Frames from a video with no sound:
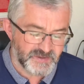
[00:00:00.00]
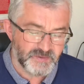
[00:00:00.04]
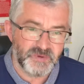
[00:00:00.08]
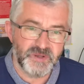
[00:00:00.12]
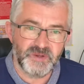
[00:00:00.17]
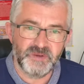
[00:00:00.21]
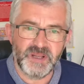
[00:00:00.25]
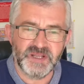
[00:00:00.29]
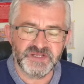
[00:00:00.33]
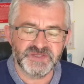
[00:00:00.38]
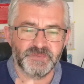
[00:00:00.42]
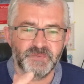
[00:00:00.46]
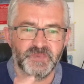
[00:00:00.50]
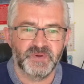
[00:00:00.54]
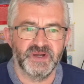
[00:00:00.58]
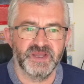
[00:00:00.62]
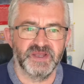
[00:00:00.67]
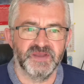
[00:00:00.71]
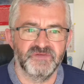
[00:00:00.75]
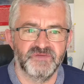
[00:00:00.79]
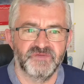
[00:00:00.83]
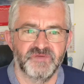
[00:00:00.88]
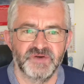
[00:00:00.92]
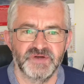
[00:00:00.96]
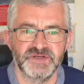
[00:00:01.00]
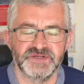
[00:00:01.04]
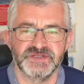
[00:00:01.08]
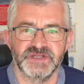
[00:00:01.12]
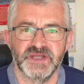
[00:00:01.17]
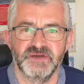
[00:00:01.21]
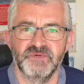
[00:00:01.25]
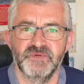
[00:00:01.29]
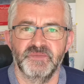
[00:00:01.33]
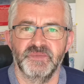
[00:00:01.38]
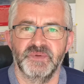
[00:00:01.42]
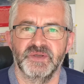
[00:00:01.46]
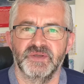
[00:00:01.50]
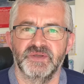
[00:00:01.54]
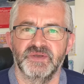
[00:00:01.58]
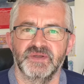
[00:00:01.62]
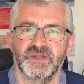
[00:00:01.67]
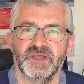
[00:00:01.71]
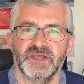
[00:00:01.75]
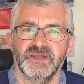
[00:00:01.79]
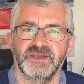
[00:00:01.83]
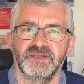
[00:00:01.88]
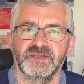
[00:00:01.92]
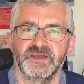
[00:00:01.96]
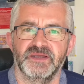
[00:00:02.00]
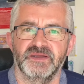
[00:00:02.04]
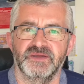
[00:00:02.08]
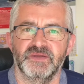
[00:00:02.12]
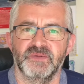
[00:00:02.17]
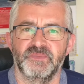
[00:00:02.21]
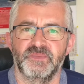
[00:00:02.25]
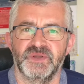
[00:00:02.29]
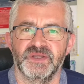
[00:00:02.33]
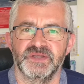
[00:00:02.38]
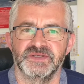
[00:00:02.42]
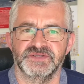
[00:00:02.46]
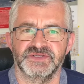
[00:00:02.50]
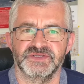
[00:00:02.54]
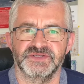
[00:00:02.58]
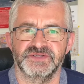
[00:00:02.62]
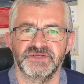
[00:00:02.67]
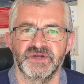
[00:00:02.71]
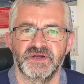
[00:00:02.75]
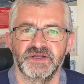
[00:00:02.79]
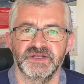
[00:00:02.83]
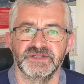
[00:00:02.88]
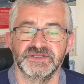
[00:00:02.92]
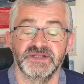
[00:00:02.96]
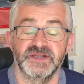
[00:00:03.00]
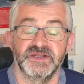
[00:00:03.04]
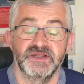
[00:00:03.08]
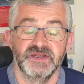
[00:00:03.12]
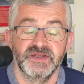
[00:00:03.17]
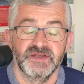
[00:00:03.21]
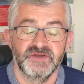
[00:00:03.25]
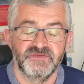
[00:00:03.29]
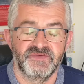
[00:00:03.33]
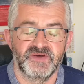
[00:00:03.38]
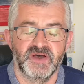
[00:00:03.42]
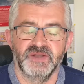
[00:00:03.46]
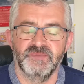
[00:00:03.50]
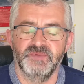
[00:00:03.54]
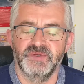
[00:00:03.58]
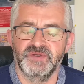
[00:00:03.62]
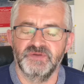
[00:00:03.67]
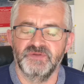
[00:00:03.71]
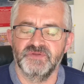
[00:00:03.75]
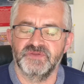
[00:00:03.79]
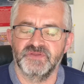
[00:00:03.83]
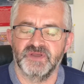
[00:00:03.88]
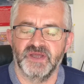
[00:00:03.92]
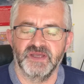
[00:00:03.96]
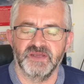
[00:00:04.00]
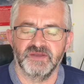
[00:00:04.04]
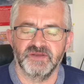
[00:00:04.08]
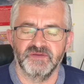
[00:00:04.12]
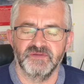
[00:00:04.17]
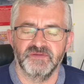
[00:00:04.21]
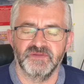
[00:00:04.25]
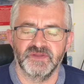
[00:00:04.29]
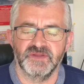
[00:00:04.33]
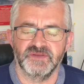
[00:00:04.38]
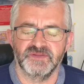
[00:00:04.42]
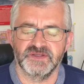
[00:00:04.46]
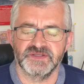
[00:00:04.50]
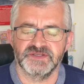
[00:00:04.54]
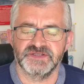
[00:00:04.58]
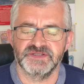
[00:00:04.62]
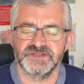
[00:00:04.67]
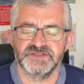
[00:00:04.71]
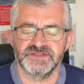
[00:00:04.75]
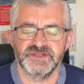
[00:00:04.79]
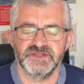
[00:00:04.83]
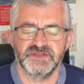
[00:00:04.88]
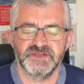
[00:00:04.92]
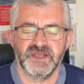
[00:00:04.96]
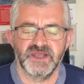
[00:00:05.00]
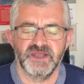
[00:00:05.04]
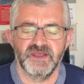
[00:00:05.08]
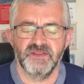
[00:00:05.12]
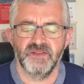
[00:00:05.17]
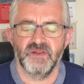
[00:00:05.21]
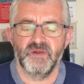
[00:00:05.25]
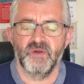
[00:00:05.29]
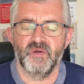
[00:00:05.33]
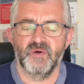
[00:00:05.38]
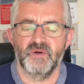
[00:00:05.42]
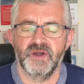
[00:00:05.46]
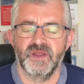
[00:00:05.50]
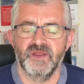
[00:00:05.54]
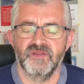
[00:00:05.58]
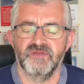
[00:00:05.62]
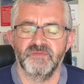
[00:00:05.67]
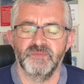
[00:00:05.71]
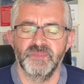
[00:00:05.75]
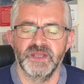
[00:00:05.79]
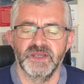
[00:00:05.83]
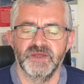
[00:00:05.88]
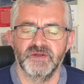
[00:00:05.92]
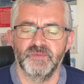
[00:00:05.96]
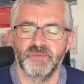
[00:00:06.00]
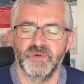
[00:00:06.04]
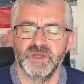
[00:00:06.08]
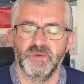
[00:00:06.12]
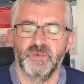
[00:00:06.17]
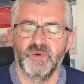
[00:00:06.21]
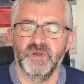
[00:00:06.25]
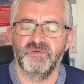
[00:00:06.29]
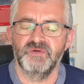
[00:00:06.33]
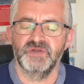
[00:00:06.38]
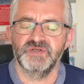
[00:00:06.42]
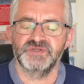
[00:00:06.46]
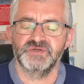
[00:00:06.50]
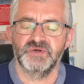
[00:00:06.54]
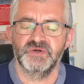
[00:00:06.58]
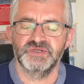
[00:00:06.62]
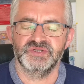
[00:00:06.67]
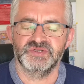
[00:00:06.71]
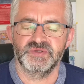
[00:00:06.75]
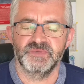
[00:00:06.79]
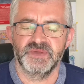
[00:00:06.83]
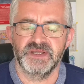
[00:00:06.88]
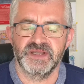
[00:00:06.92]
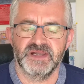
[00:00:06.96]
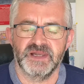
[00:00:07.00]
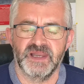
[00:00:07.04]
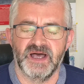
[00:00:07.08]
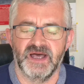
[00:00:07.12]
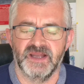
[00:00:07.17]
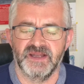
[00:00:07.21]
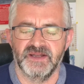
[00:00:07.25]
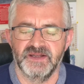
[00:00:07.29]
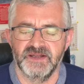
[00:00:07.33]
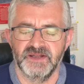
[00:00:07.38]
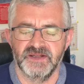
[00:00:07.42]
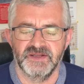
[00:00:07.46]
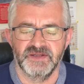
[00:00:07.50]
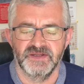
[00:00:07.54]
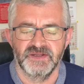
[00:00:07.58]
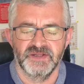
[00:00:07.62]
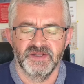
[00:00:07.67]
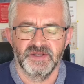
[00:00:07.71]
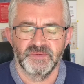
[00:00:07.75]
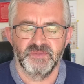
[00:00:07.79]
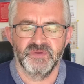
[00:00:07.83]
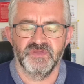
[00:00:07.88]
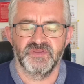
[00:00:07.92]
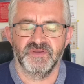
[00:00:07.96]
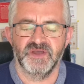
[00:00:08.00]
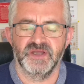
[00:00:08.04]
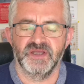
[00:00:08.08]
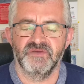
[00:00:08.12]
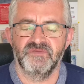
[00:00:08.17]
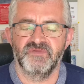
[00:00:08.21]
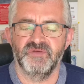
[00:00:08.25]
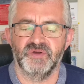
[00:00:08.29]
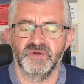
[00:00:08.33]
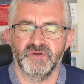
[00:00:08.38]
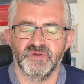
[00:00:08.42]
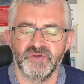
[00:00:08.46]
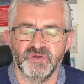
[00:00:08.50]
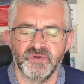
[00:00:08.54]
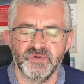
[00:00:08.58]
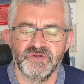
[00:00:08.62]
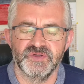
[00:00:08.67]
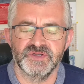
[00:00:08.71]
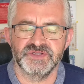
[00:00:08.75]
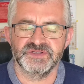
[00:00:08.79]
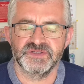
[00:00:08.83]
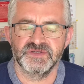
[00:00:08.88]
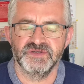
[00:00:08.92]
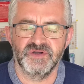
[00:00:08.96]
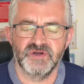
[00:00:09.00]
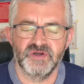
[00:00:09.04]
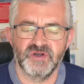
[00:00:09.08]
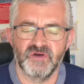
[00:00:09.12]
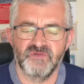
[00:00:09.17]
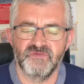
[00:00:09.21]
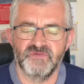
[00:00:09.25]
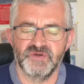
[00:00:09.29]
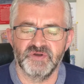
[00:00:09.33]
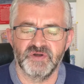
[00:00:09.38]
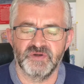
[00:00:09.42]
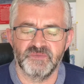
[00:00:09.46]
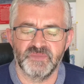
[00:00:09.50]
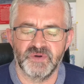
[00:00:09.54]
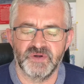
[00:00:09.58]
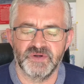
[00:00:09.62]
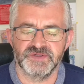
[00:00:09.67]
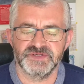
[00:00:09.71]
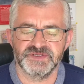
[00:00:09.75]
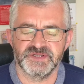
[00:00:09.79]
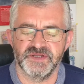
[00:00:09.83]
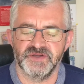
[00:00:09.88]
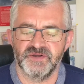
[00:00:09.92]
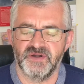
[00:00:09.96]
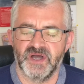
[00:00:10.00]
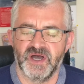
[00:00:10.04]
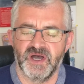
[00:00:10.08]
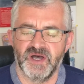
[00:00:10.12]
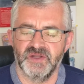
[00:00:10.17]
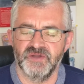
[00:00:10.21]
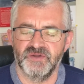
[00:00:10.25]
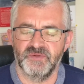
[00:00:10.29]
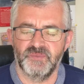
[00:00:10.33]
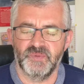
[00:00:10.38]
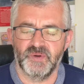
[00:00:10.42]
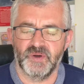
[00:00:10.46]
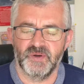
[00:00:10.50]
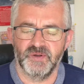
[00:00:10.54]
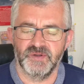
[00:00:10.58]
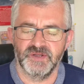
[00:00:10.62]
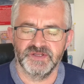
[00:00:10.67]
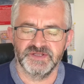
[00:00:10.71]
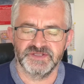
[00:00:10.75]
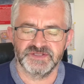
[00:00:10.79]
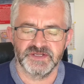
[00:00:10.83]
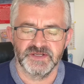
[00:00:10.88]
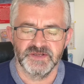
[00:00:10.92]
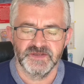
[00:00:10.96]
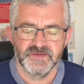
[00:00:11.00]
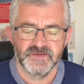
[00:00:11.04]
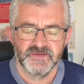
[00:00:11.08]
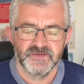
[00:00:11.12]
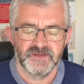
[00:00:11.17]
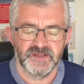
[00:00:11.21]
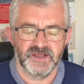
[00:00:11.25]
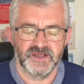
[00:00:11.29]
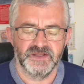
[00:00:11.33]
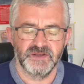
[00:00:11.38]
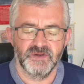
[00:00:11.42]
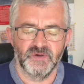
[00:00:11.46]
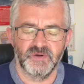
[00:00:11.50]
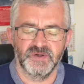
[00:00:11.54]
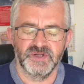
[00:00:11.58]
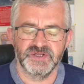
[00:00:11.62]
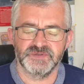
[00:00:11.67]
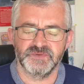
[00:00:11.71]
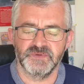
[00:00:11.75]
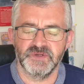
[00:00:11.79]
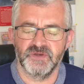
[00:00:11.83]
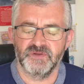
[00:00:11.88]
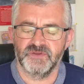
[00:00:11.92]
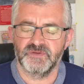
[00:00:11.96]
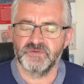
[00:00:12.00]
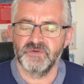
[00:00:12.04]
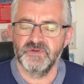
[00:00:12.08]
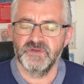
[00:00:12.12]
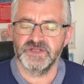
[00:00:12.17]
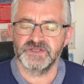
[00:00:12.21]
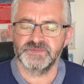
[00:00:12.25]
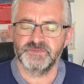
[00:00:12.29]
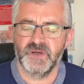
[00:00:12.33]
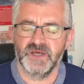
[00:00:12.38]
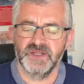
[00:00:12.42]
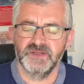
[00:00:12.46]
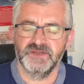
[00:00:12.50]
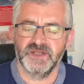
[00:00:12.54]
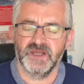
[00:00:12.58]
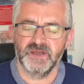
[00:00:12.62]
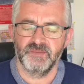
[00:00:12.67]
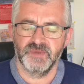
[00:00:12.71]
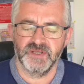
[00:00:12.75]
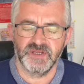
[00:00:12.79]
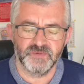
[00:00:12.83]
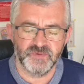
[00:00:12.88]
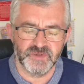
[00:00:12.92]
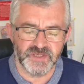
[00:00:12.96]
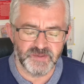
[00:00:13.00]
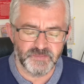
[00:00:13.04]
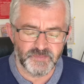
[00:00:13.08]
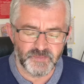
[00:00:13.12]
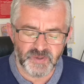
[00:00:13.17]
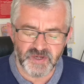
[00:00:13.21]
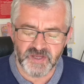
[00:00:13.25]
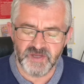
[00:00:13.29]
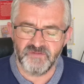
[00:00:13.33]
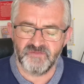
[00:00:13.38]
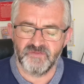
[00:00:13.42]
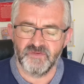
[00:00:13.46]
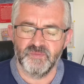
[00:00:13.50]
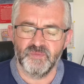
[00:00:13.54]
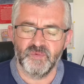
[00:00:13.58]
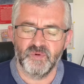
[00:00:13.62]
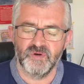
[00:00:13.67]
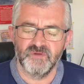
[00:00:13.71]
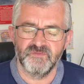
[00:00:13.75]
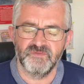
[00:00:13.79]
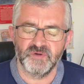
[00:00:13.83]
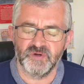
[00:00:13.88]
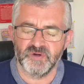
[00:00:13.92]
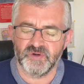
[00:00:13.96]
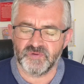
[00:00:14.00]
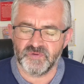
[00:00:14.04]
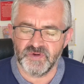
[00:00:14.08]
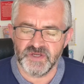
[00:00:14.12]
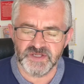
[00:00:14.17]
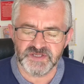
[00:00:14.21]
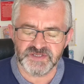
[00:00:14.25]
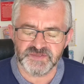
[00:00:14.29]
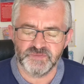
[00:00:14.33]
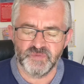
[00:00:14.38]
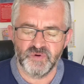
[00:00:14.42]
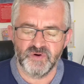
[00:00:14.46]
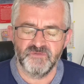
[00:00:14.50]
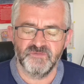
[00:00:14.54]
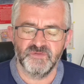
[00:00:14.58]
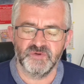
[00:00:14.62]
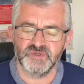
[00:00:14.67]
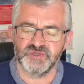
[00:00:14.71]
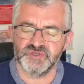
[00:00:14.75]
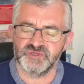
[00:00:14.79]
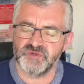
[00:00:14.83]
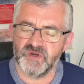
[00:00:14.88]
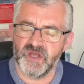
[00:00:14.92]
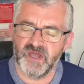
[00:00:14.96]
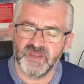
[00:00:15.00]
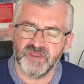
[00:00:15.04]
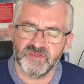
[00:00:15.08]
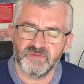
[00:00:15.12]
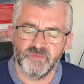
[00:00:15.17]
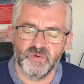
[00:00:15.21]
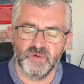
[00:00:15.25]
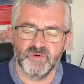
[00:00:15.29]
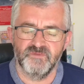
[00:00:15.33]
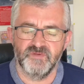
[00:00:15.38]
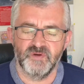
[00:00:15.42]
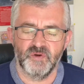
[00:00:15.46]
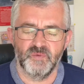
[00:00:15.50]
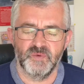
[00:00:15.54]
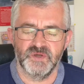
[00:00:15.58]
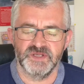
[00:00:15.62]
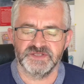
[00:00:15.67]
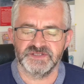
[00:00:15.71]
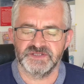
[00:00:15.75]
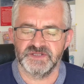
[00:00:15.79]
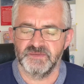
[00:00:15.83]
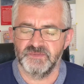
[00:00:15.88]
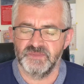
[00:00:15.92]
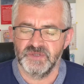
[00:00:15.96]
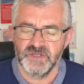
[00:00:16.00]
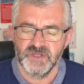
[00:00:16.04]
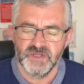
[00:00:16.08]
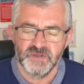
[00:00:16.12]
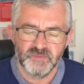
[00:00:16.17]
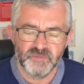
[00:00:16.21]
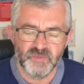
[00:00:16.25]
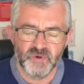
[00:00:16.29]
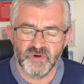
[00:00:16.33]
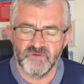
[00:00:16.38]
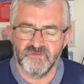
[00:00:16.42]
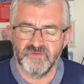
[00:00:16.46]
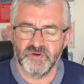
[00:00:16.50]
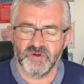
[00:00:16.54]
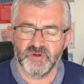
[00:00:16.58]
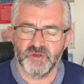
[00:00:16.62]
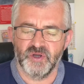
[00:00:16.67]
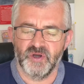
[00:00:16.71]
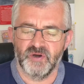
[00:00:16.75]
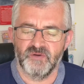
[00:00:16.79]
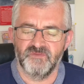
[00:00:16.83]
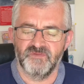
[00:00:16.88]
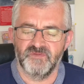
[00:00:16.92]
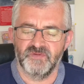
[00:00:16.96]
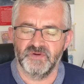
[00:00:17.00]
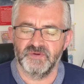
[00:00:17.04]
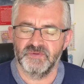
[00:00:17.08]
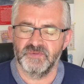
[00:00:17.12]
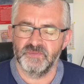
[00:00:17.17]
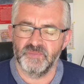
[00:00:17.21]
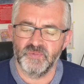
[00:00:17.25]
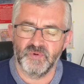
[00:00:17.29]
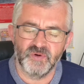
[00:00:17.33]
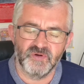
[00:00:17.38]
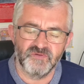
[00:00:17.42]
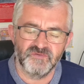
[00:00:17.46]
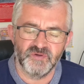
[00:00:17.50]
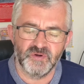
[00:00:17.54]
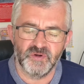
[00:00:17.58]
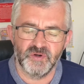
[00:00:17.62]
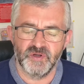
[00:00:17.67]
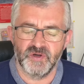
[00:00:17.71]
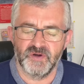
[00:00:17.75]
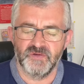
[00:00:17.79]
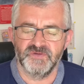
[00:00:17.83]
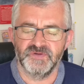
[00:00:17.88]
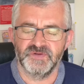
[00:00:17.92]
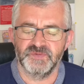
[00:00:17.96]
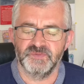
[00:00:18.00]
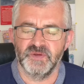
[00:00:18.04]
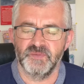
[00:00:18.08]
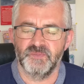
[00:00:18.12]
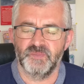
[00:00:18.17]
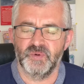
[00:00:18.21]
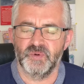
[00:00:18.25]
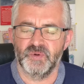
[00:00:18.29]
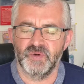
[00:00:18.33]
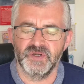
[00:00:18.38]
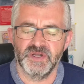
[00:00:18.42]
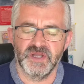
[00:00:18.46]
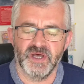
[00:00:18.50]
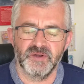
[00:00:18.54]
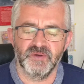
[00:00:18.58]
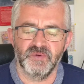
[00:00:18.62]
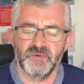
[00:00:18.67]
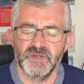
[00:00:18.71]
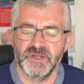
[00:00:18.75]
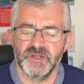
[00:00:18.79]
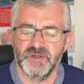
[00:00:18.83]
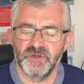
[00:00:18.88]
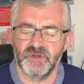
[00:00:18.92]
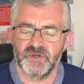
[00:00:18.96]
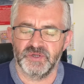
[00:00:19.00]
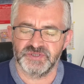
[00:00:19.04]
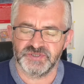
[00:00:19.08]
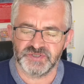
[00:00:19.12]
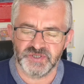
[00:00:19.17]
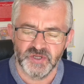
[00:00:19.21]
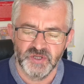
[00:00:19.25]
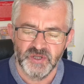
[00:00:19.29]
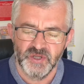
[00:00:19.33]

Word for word: well, let's pray first. That would be a good idea, a good place to start, isn't it? Father, we do thank you that this is the day the Lord hath made, and we will rejoice and be glad in it. We thank you for your goodness and your love and your mercy and your hand upon us. And Lord, as we go through this pandemic, we pray for more of your grace, more of your strength, more of your wisdom, more of your comfort, more of your love to be poured not only on us,